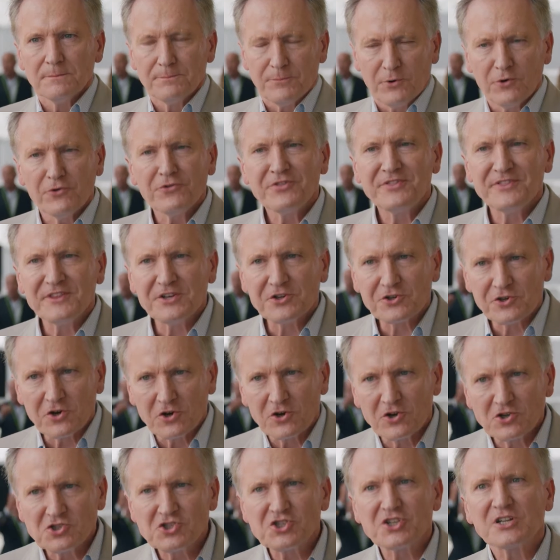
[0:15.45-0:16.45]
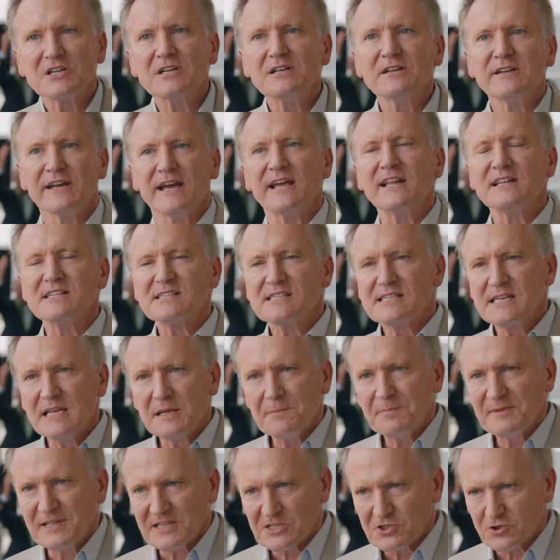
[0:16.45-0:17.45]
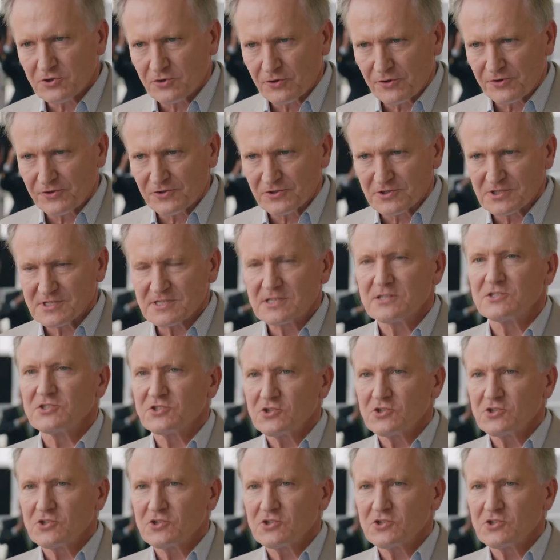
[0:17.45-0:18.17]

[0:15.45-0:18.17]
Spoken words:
and sleep disorders.